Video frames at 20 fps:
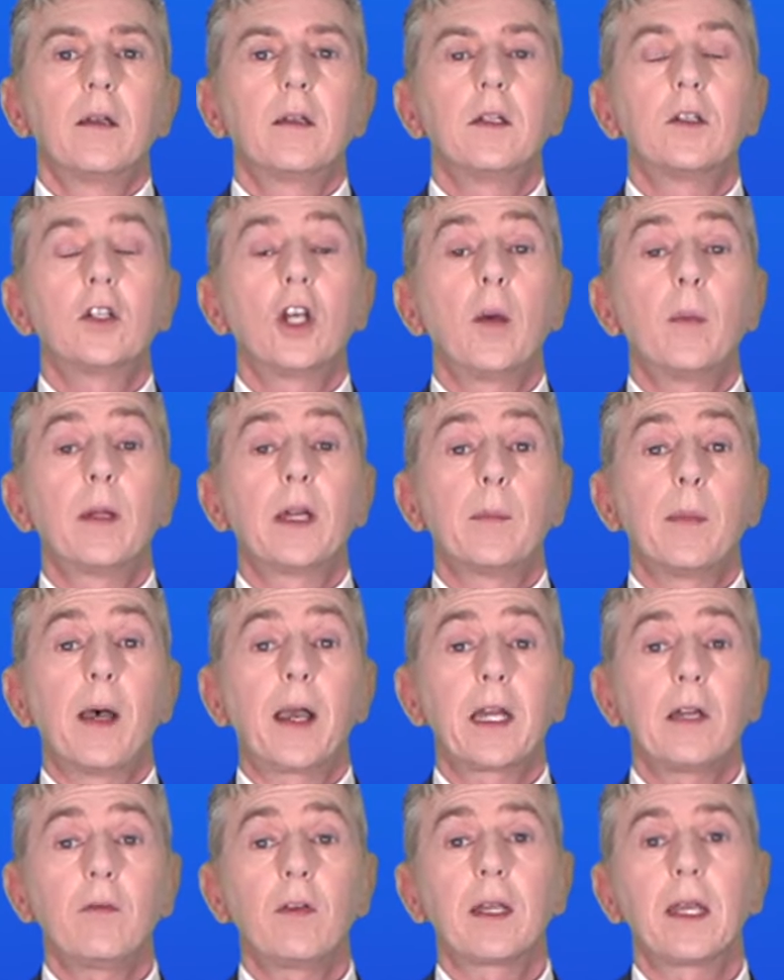Determine the
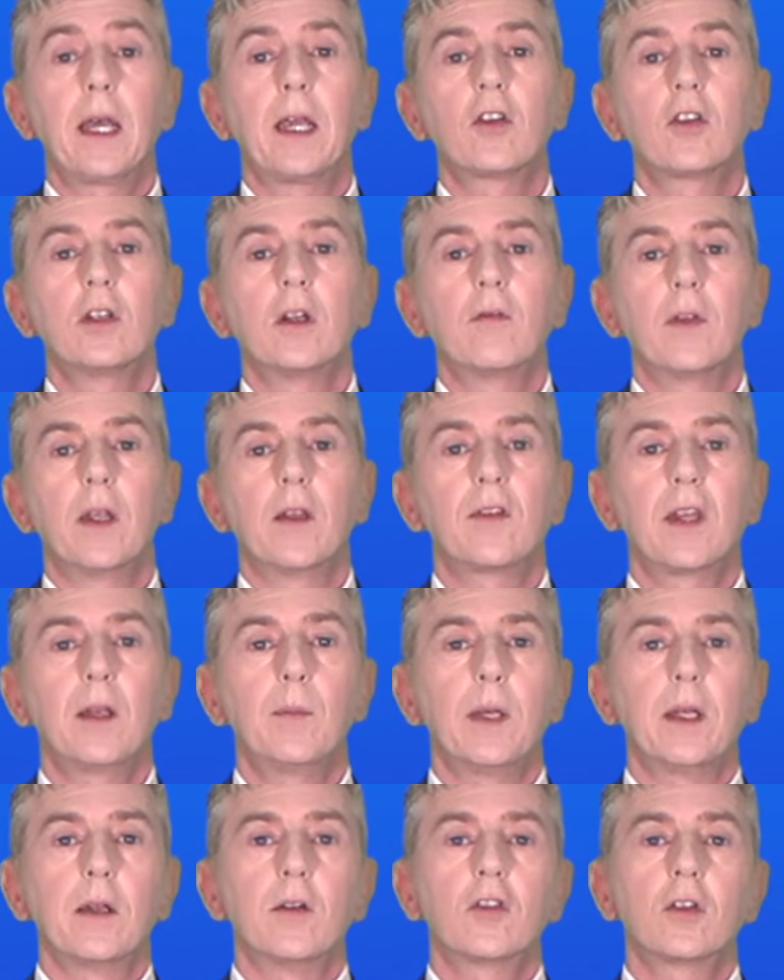magnification of this
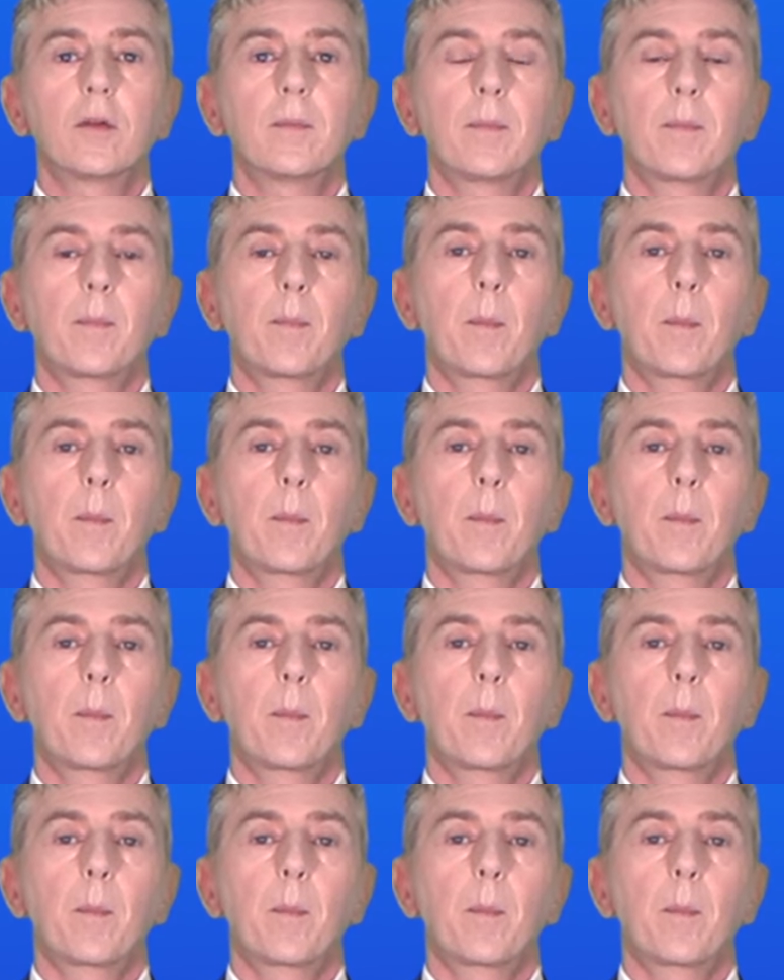image.